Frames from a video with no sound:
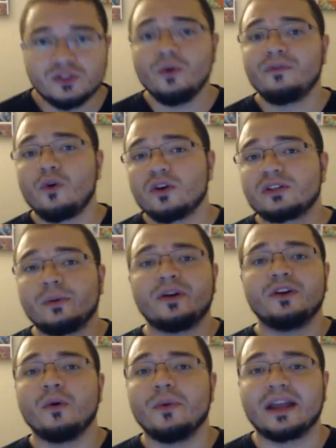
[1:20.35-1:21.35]
So of course I
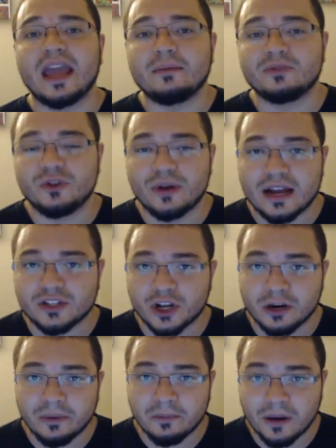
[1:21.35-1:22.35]
want to know what games you guys are
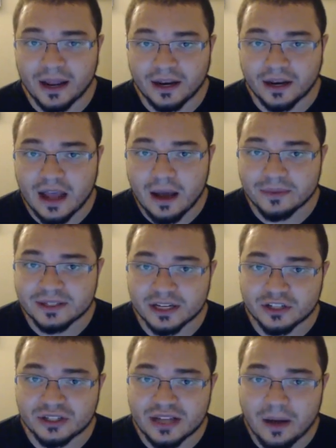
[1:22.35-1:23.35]
going to be playing in the comment
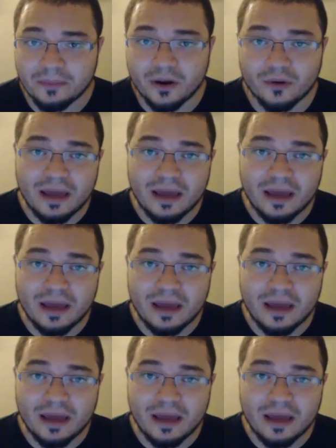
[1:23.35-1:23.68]
section down below.